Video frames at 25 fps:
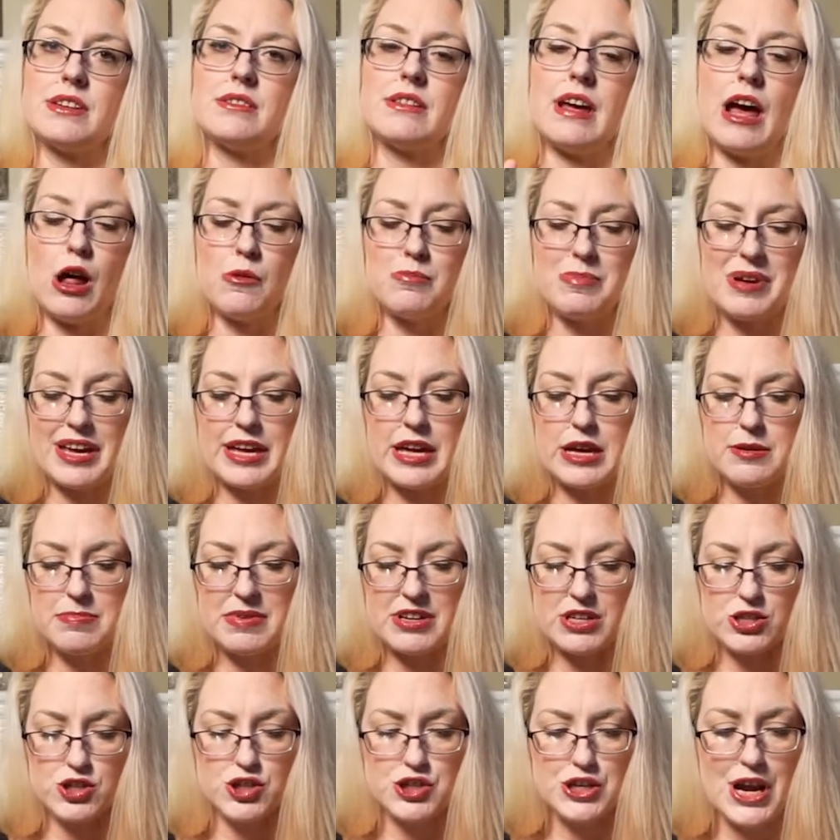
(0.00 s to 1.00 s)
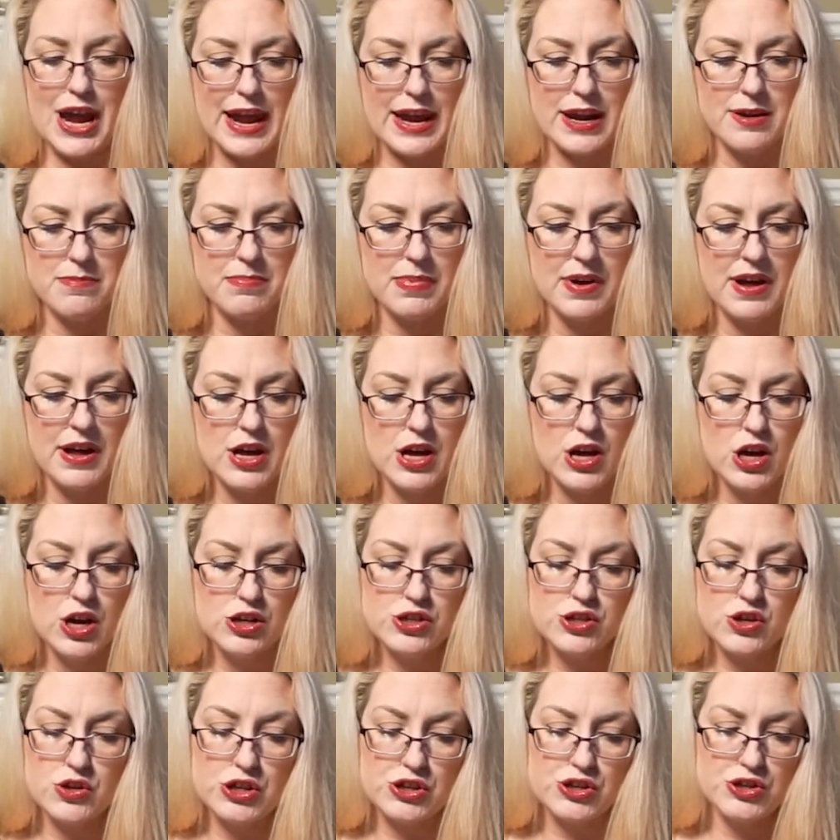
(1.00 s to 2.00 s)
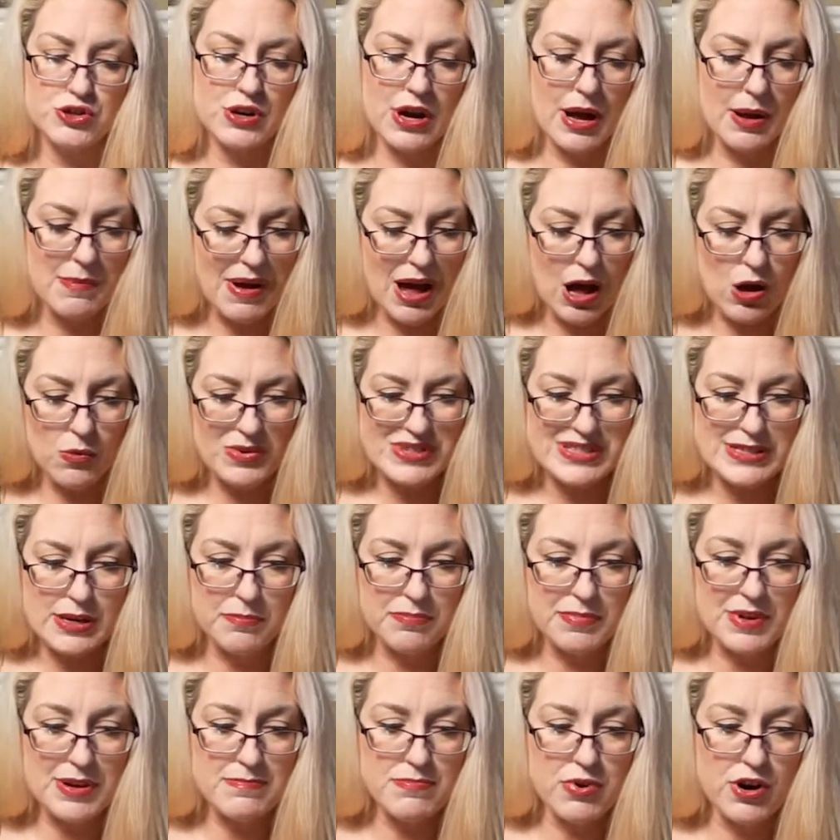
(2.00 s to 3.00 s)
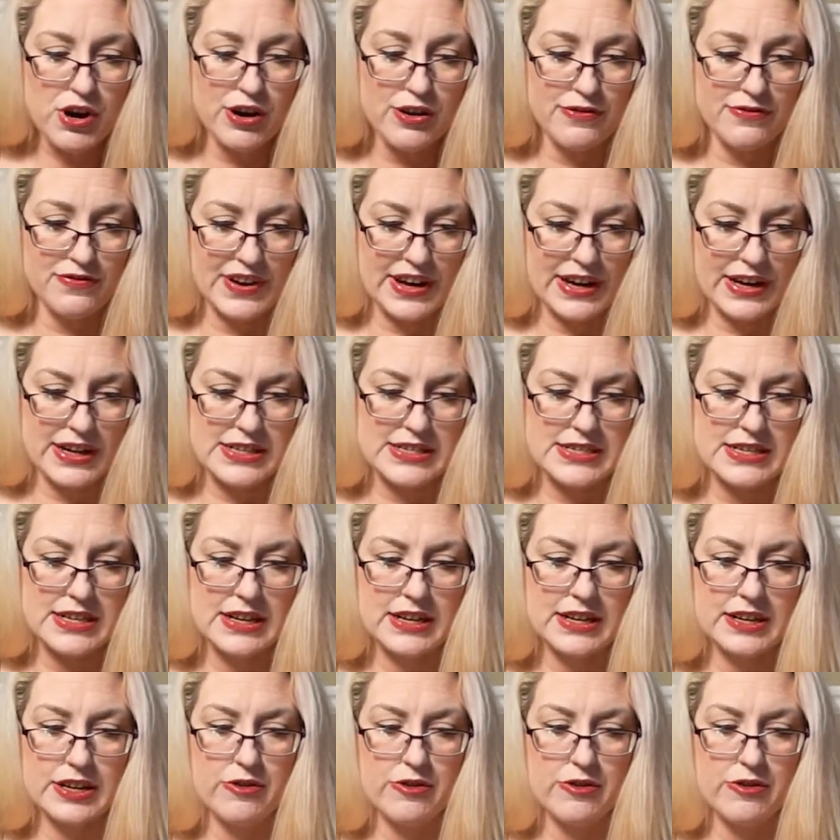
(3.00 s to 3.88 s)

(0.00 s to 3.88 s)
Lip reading: help it keep its shape so that you come out with something perfect.